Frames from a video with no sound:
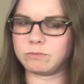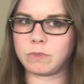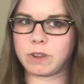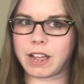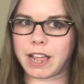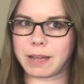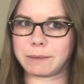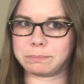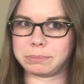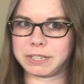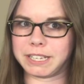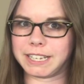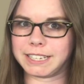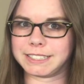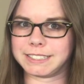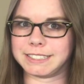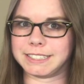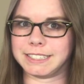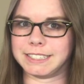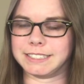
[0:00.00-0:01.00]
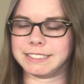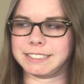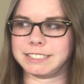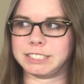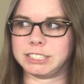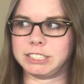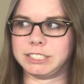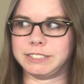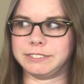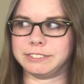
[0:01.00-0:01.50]
at Plexus,
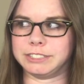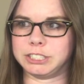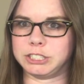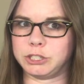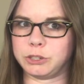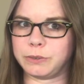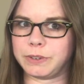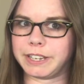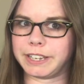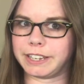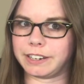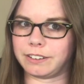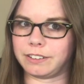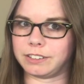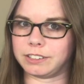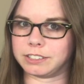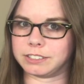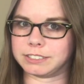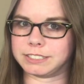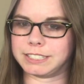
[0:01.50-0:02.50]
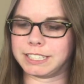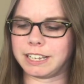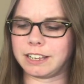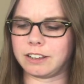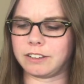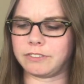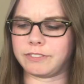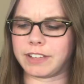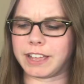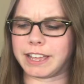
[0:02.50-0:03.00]
she was doing it all
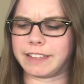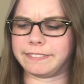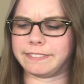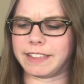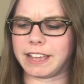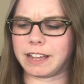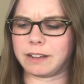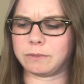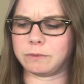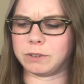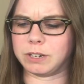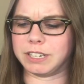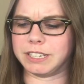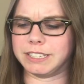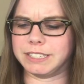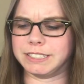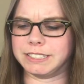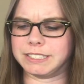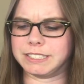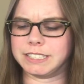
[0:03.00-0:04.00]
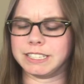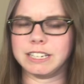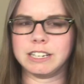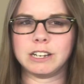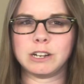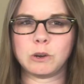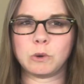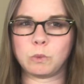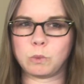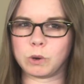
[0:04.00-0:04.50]
herself, and that was
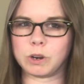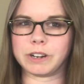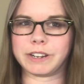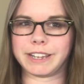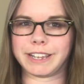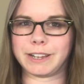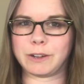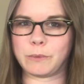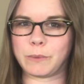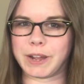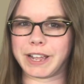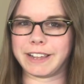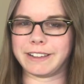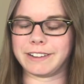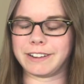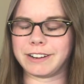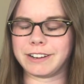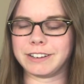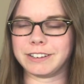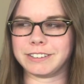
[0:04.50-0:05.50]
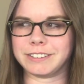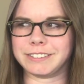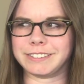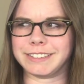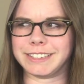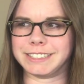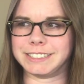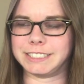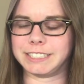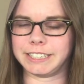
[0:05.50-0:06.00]
working way harder
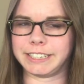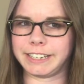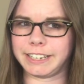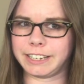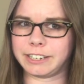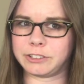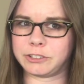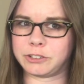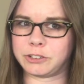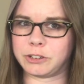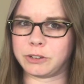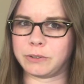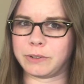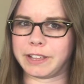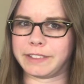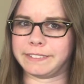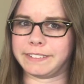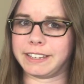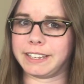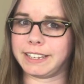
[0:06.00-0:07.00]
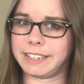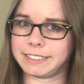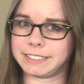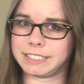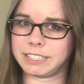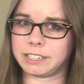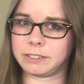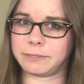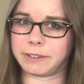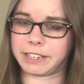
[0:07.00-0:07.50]
than she needed to. And the
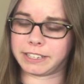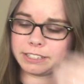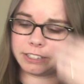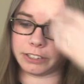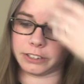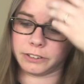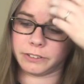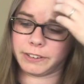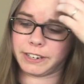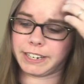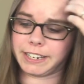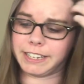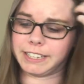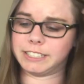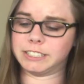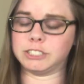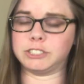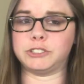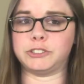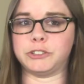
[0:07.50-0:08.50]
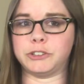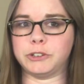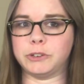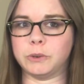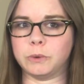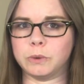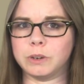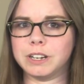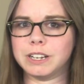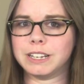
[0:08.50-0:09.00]
easier way to do it is
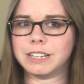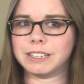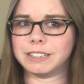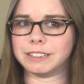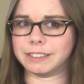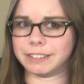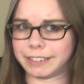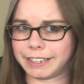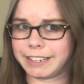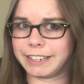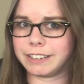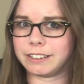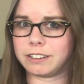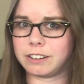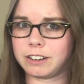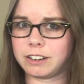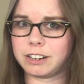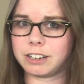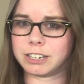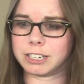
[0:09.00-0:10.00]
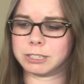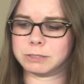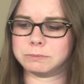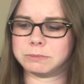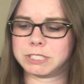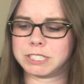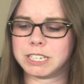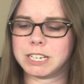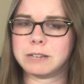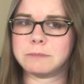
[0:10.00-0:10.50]
to link
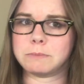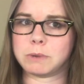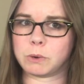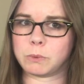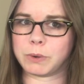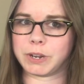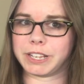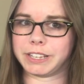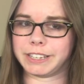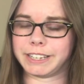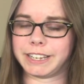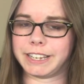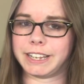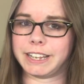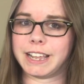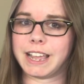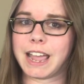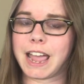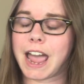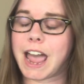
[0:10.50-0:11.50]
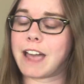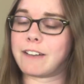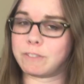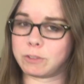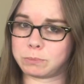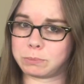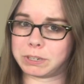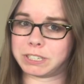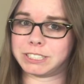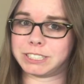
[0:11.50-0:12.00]
arms, but really have
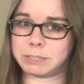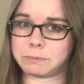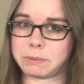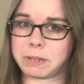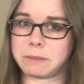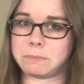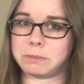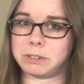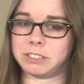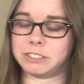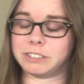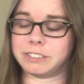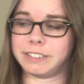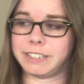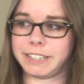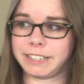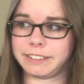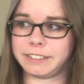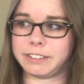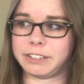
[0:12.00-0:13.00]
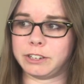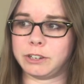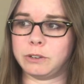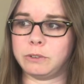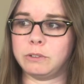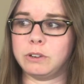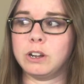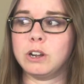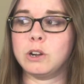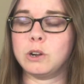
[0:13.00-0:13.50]
a bunch of people underneath
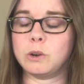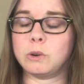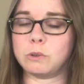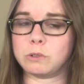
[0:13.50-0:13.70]
you who